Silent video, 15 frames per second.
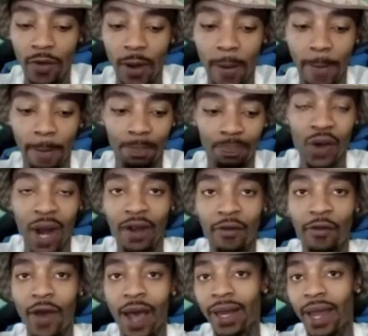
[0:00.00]
from trying
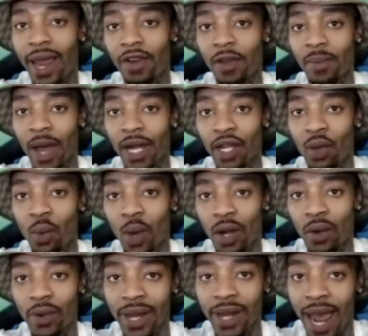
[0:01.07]
to find everybody you
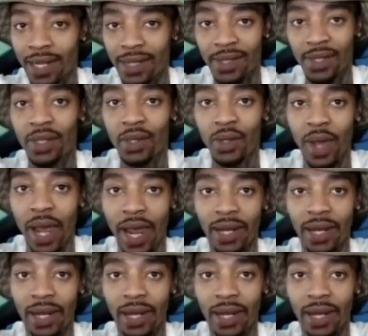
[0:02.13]
want to react to